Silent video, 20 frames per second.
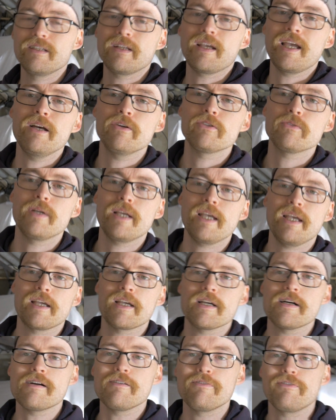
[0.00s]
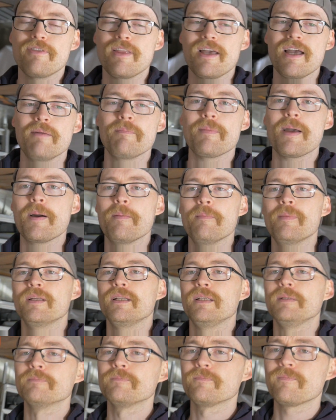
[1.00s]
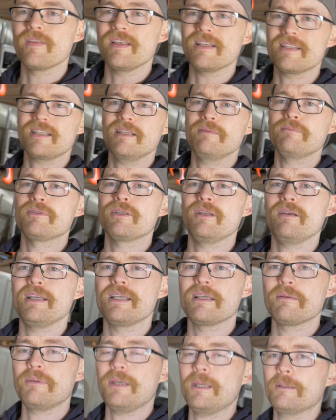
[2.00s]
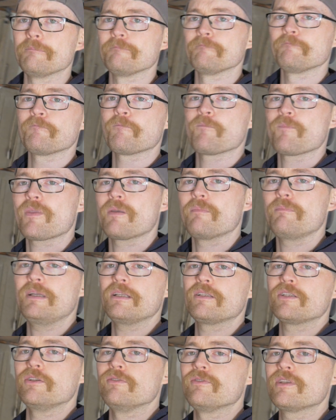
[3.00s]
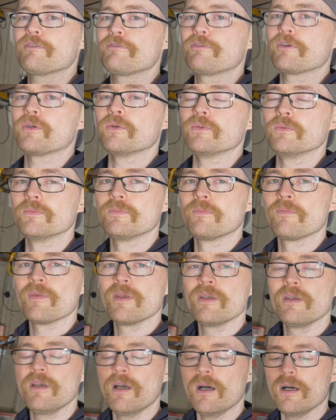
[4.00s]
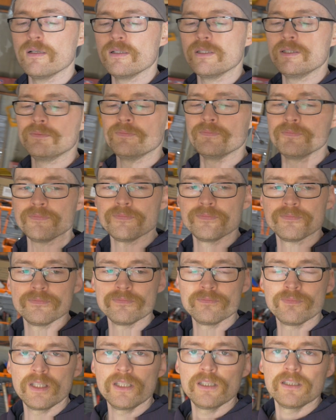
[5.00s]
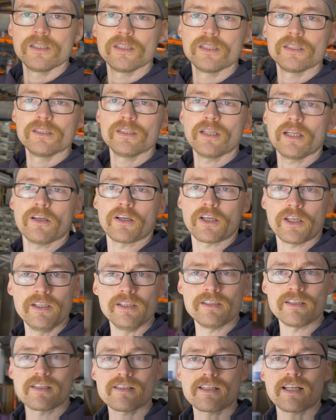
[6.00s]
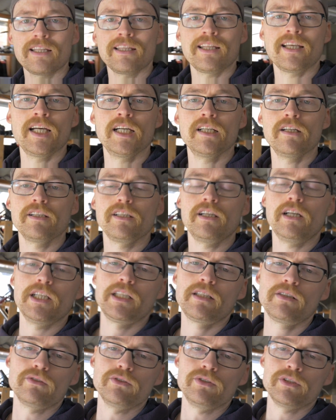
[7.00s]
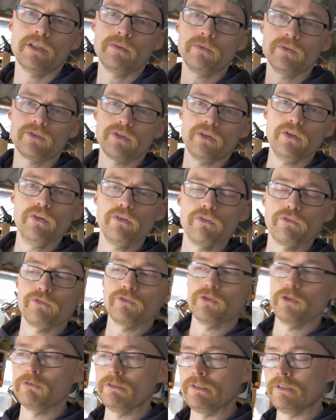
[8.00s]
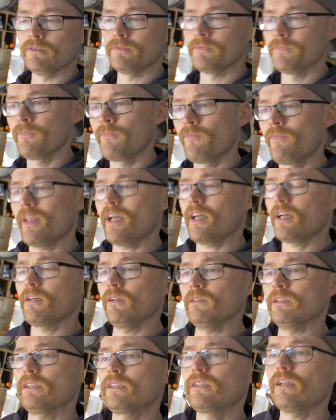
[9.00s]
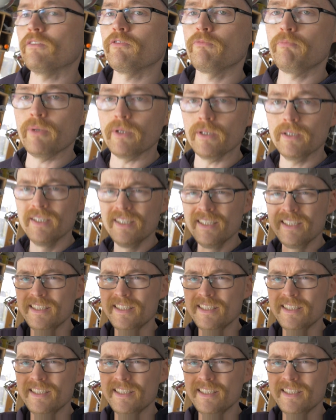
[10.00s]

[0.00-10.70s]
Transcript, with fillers: you know how do i get a cart for that amount of money it seems like a bit a bit too difficult. Um, and I can understand that. I, I sort of know what to look for and that kind of stuff. But